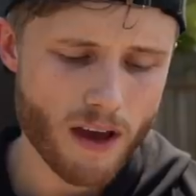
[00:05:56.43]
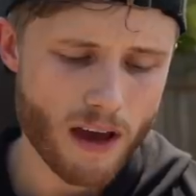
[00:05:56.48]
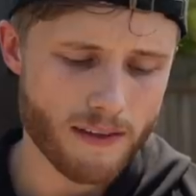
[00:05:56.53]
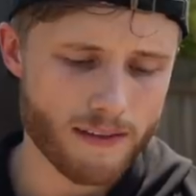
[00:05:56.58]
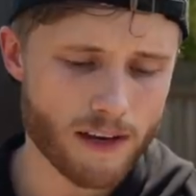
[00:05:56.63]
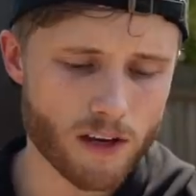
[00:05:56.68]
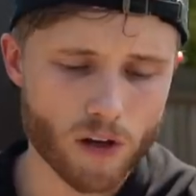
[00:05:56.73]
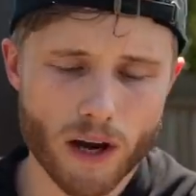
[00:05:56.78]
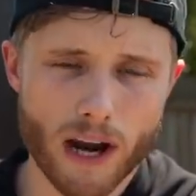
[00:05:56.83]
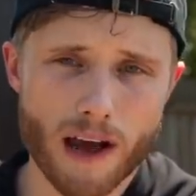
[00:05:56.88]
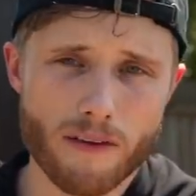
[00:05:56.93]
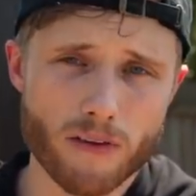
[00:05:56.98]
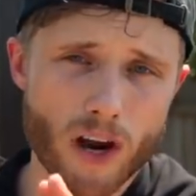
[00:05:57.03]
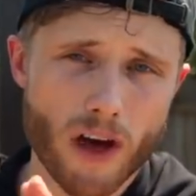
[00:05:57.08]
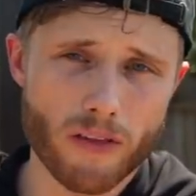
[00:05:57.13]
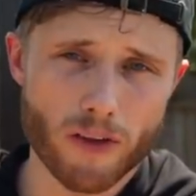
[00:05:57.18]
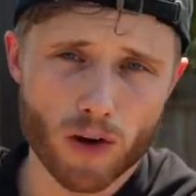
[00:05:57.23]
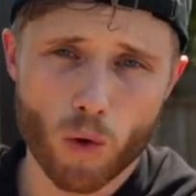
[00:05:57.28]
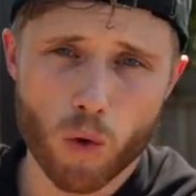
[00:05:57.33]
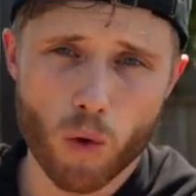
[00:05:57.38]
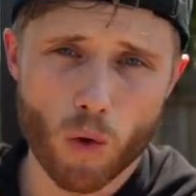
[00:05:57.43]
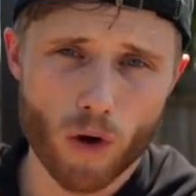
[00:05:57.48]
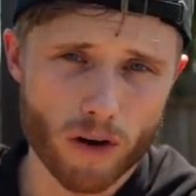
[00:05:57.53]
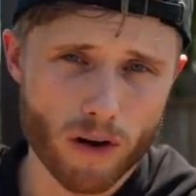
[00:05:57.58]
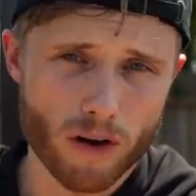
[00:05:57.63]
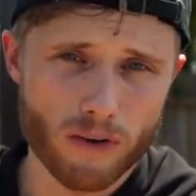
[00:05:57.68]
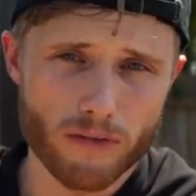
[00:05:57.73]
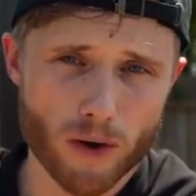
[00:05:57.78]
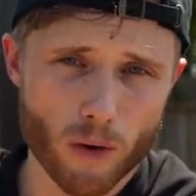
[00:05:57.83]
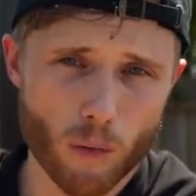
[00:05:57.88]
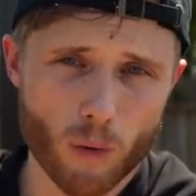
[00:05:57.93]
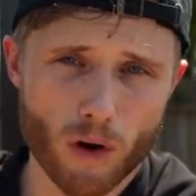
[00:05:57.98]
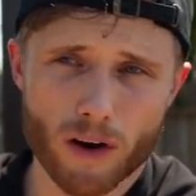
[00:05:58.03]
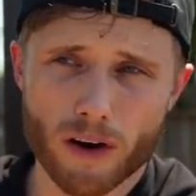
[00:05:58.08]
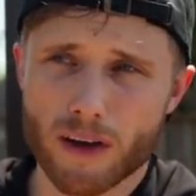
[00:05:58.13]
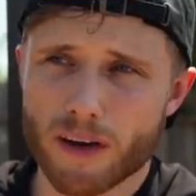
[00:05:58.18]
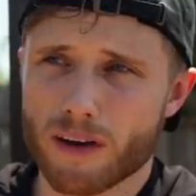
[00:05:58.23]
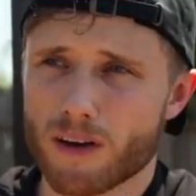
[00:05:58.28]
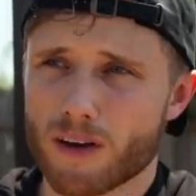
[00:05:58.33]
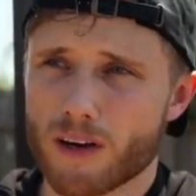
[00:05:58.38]
And then you could have another quarter of your
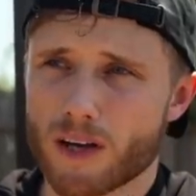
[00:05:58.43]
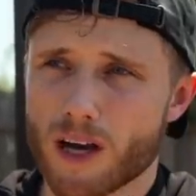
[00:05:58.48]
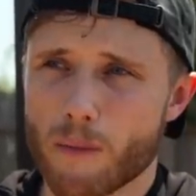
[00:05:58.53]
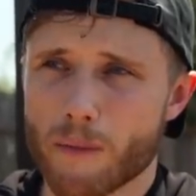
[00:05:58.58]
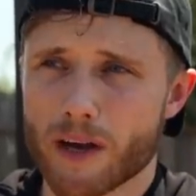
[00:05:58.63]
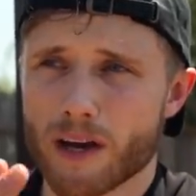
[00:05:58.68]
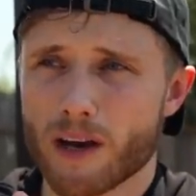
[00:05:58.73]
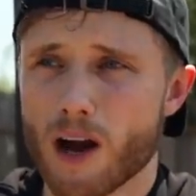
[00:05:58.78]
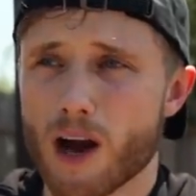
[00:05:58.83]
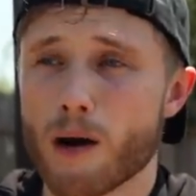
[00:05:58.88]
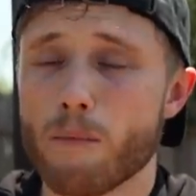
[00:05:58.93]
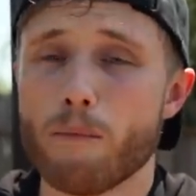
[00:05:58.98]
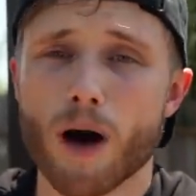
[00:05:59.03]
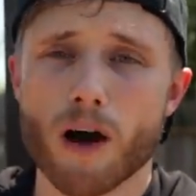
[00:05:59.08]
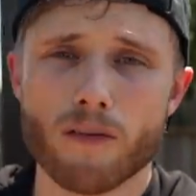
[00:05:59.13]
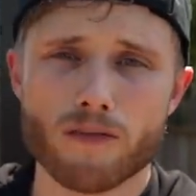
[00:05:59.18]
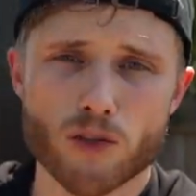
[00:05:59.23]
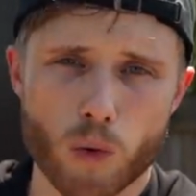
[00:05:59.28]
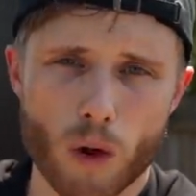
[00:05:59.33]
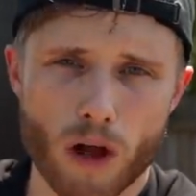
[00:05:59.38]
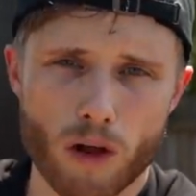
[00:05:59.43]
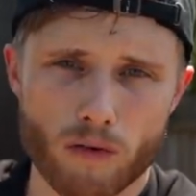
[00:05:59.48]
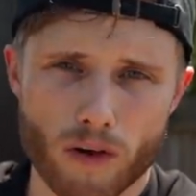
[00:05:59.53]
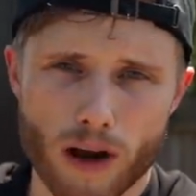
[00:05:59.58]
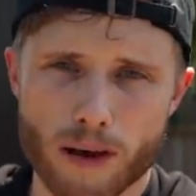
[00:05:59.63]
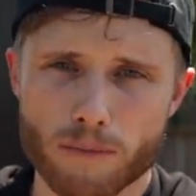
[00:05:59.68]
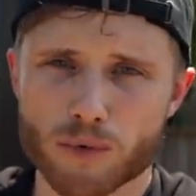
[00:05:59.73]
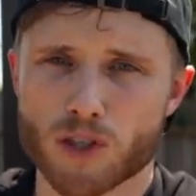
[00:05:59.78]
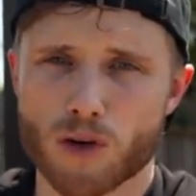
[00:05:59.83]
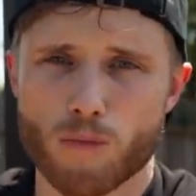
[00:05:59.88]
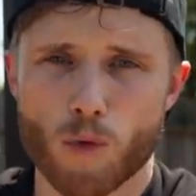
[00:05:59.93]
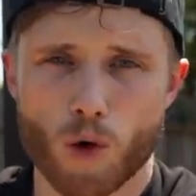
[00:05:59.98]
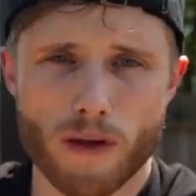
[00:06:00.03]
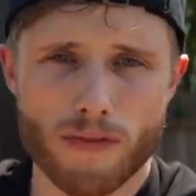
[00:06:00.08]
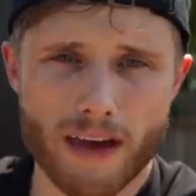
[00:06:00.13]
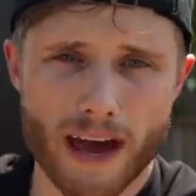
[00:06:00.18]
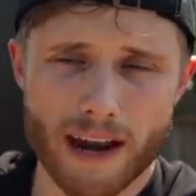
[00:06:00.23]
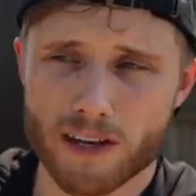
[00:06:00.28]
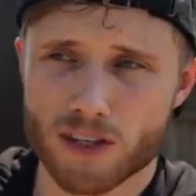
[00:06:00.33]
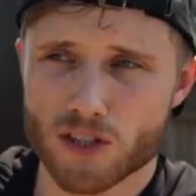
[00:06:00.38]
work coming above 12 reps. So more
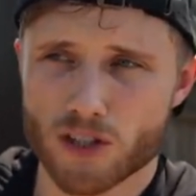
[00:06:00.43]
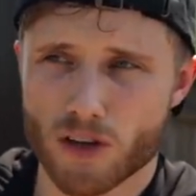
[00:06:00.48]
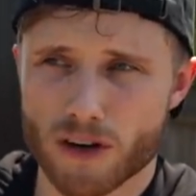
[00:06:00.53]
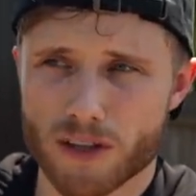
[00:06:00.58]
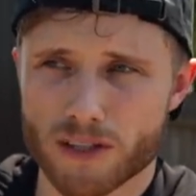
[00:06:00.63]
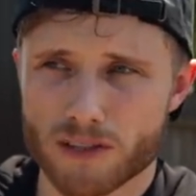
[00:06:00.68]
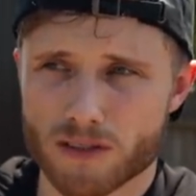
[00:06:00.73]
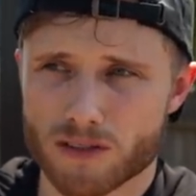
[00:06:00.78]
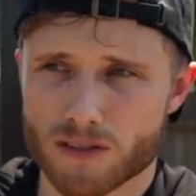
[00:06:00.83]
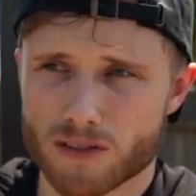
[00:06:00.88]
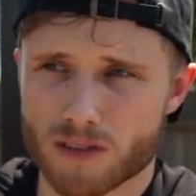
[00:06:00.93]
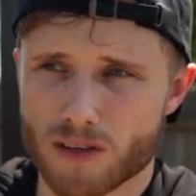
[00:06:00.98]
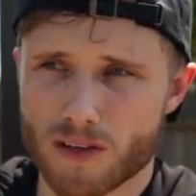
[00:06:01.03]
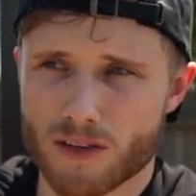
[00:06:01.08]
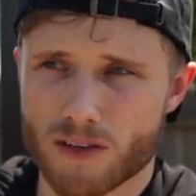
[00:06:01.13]
in that endurance